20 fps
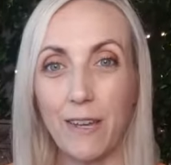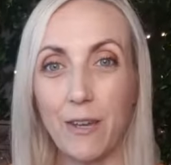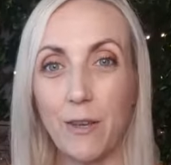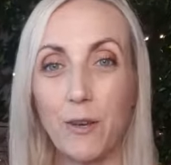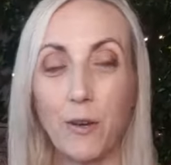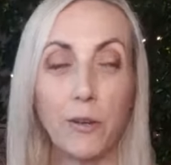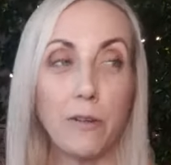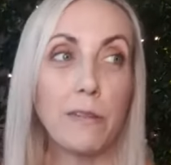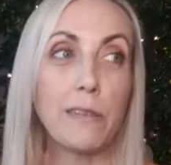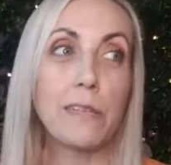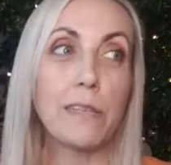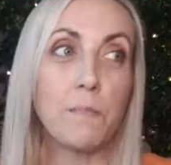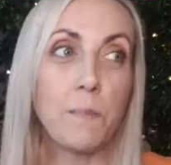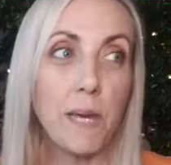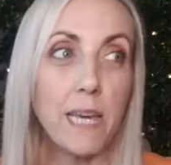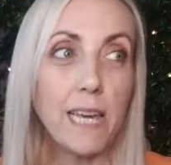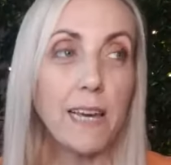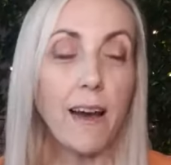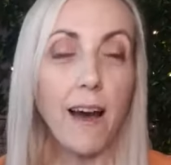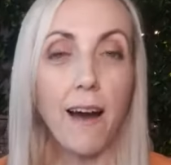You've got to
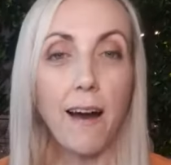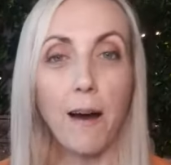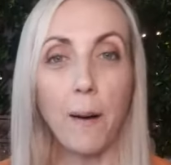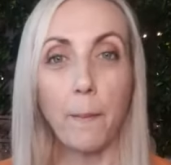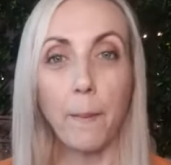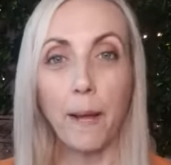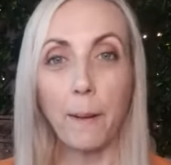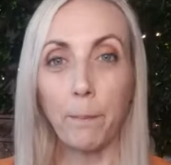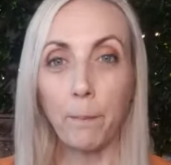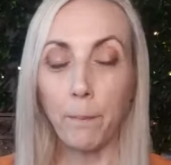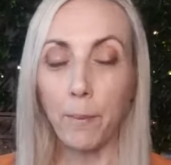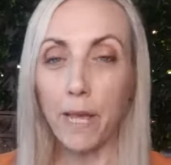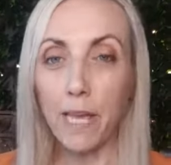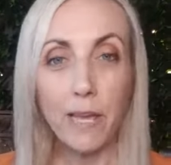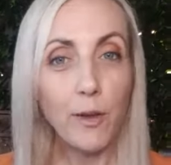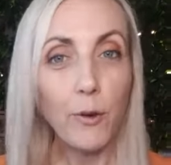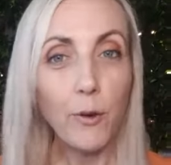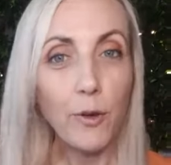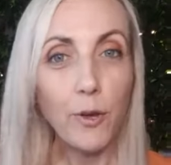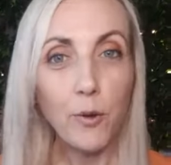speak up and
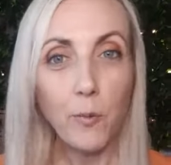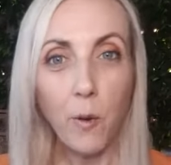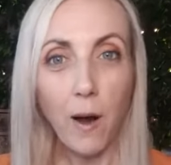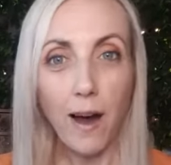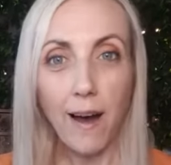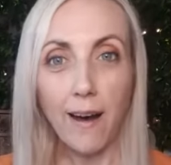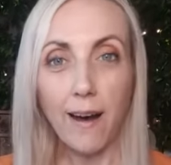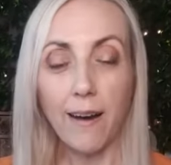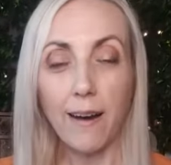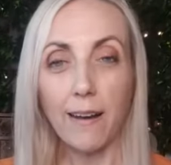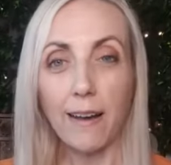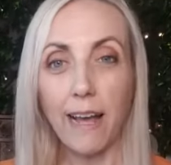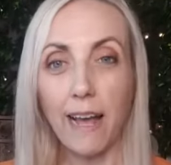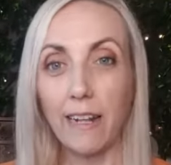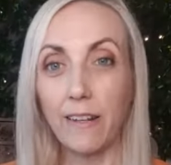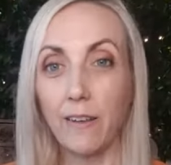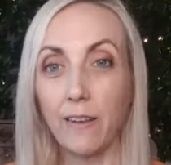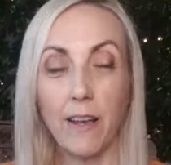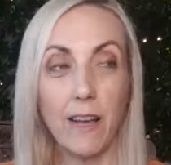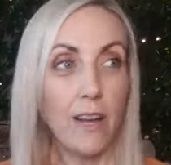be who you are
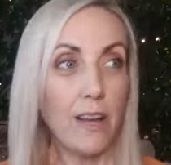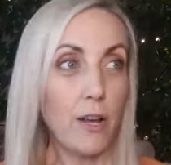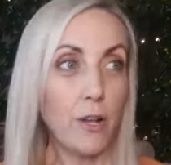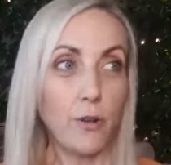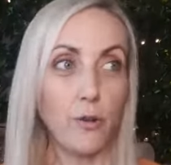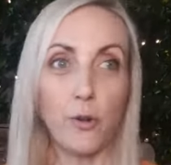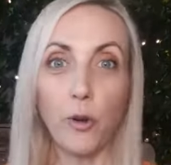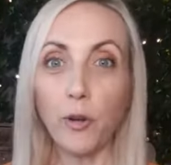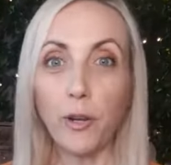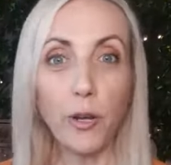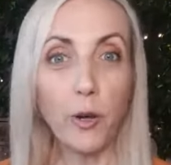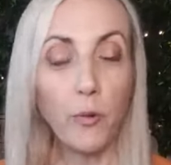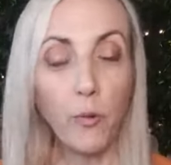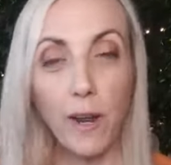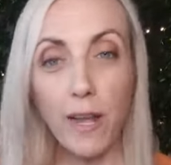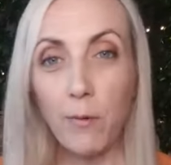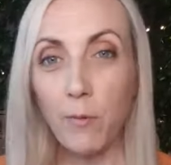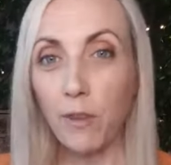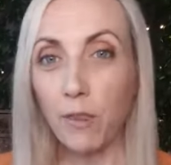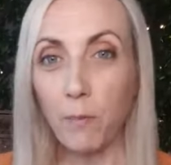and not
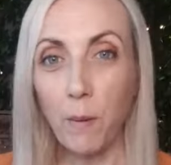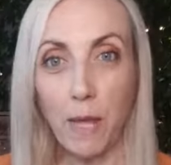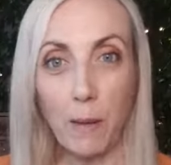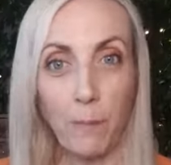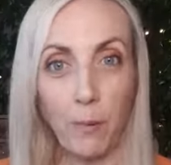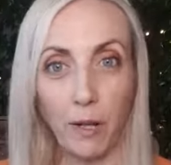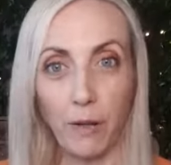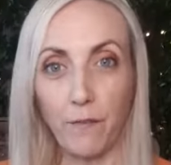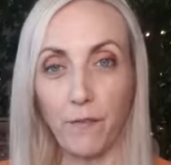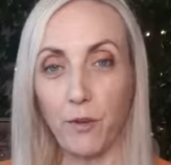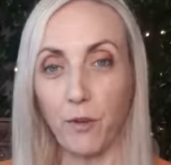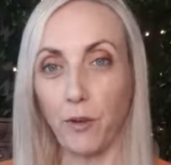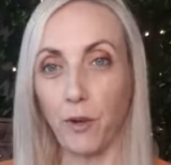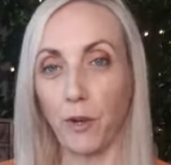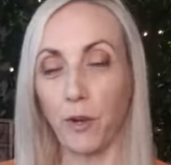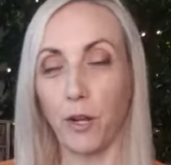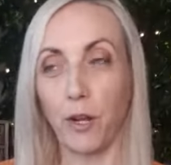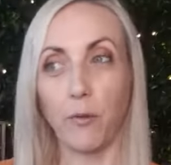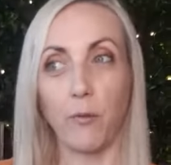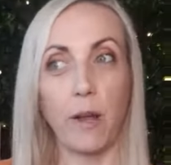agree with people if you
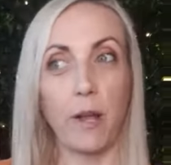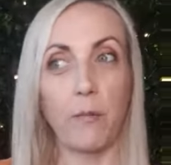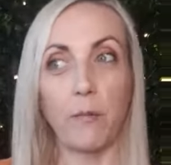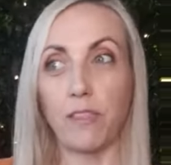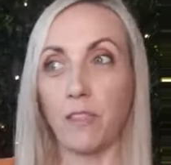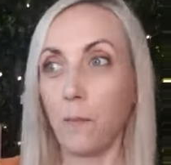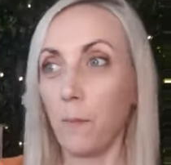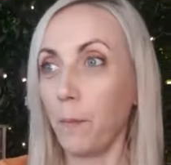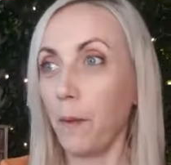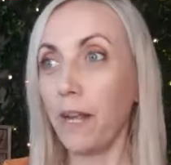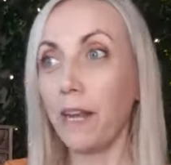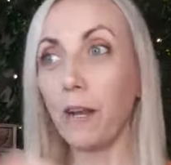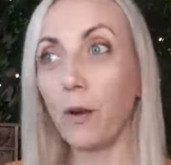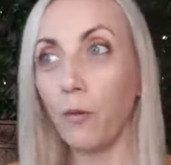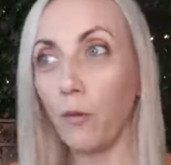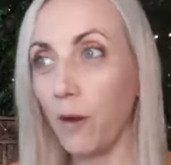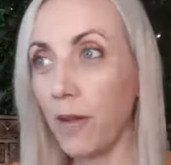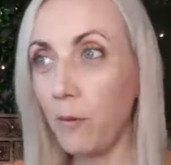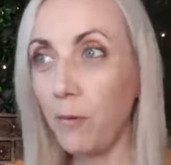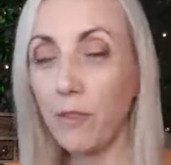don't agree with them, but
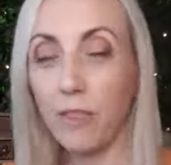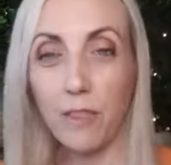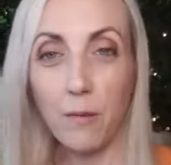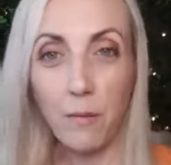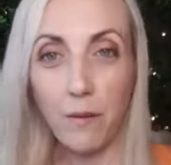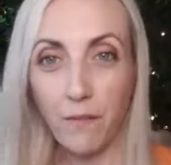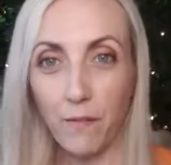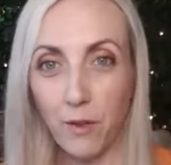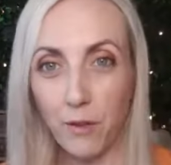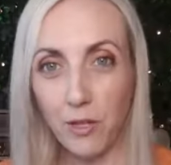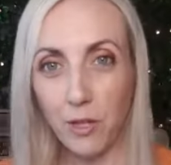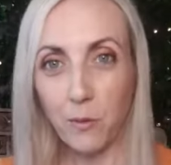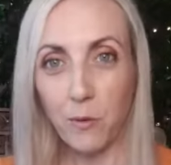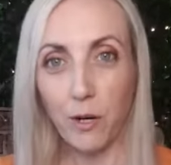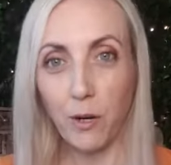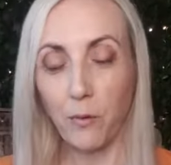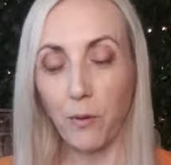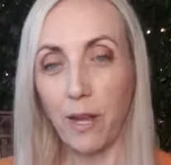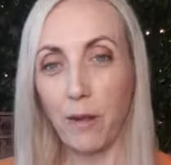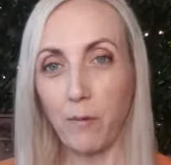agree with them if you
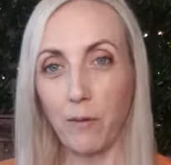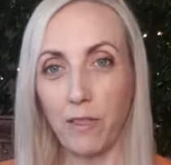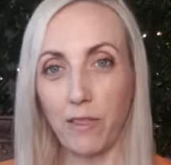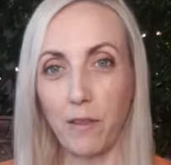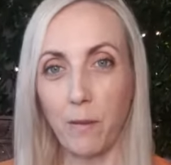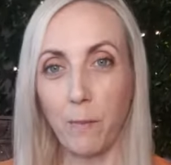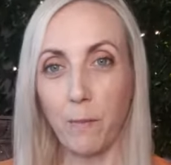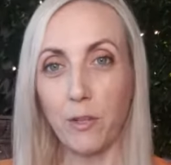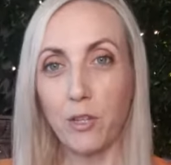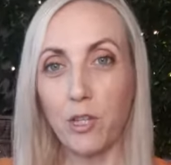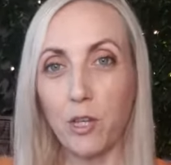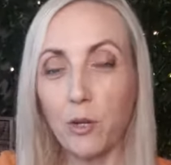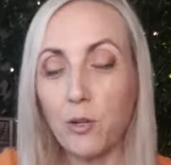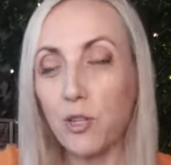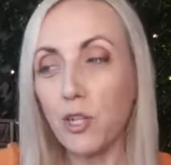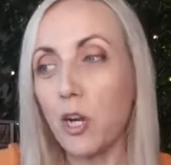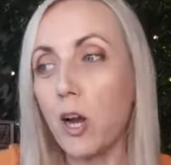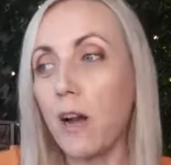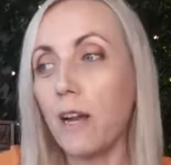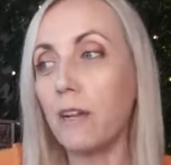do agree with them. But
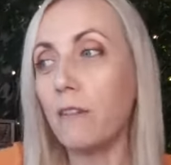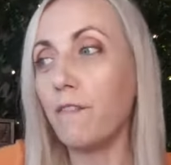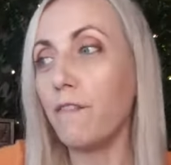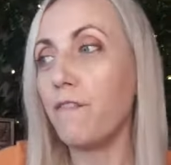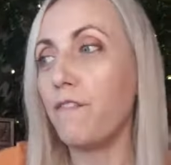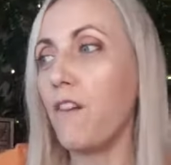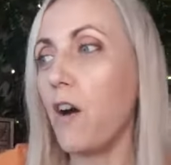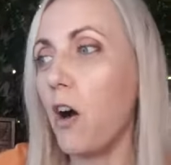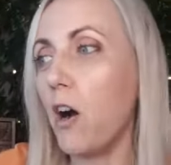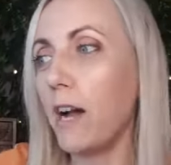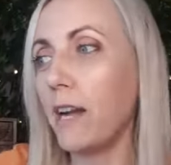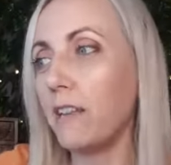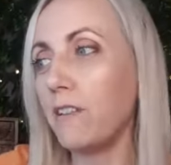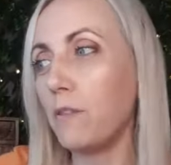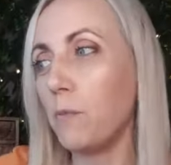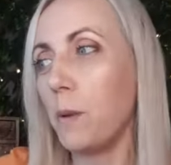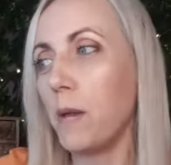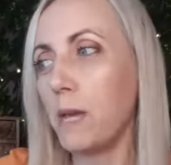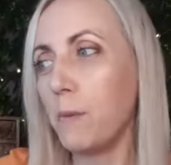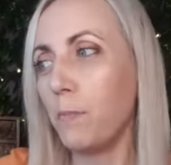don't try and
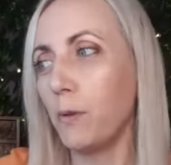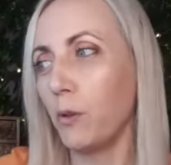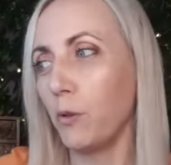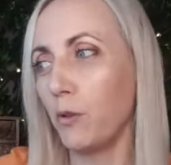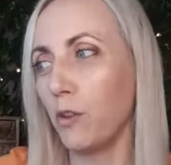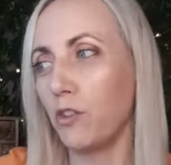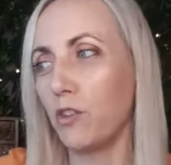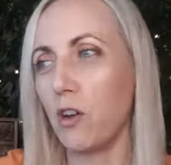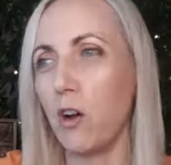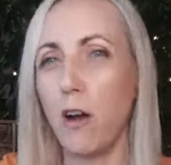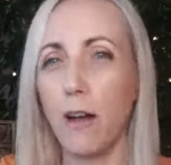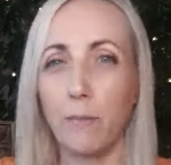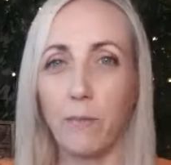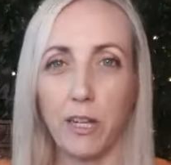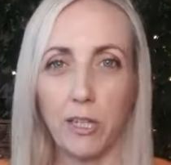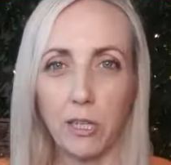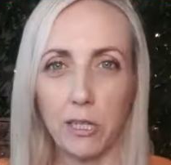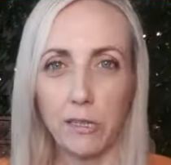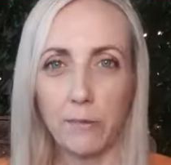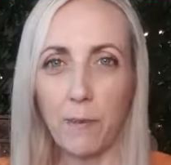find people all the time
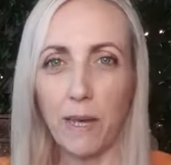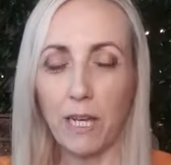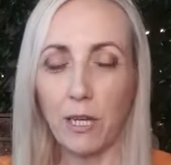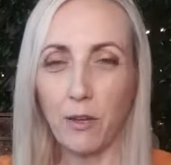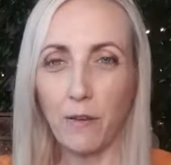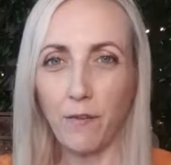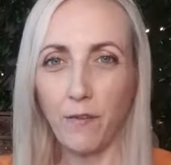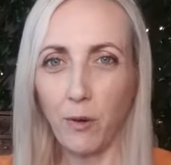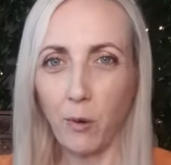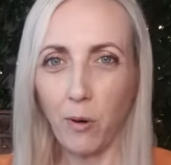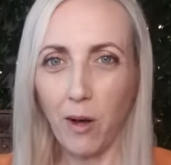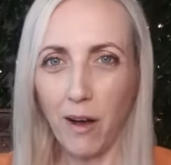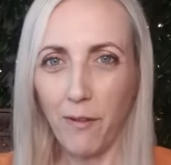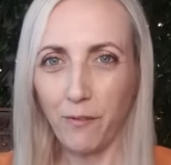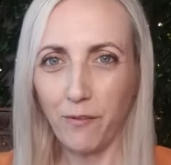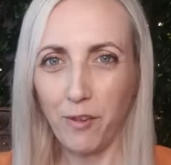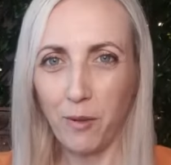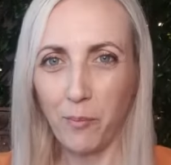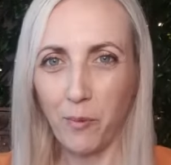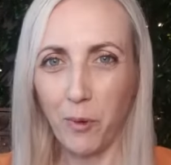that just make you feel
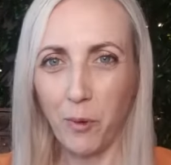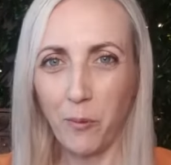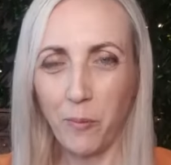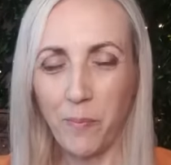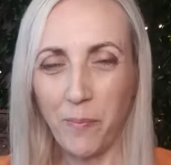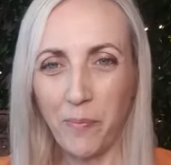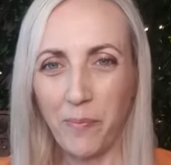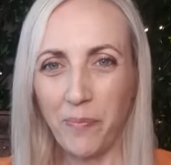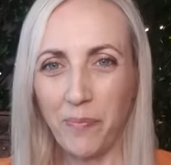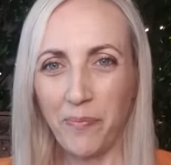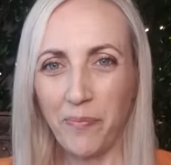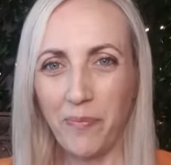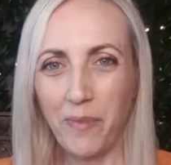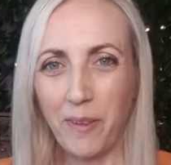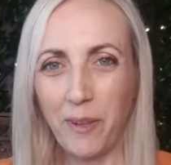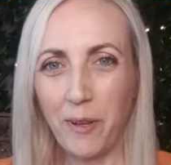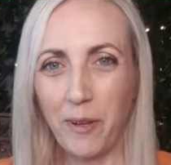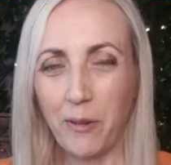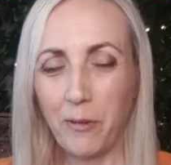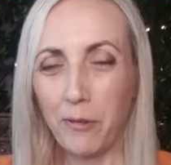comfortable,
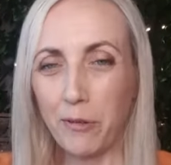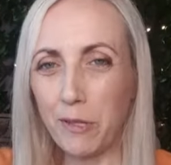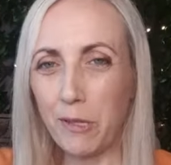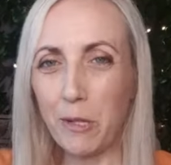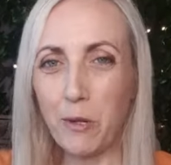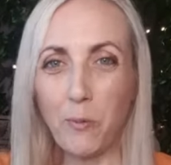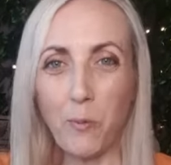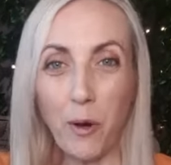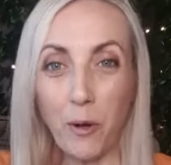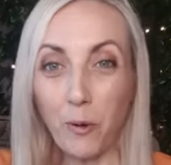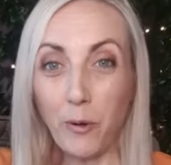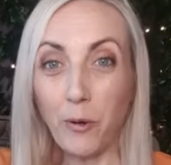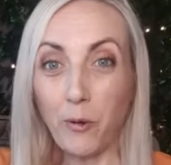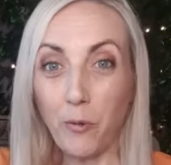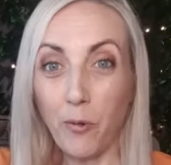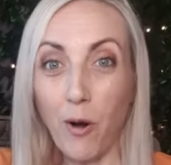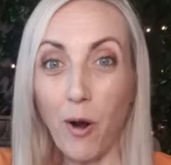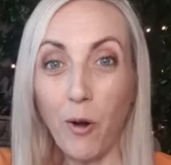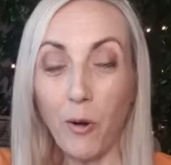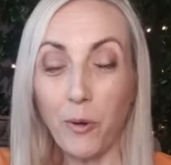because you won't
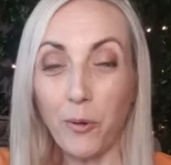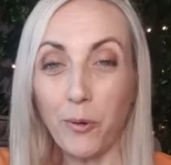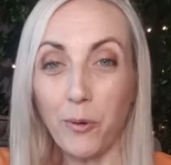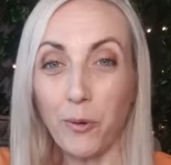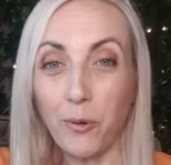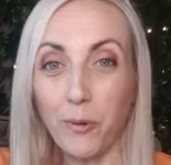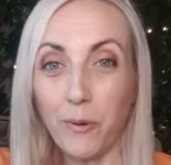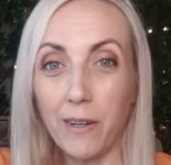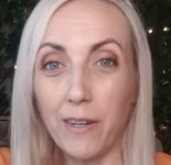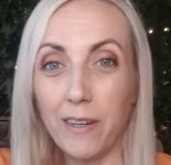grow.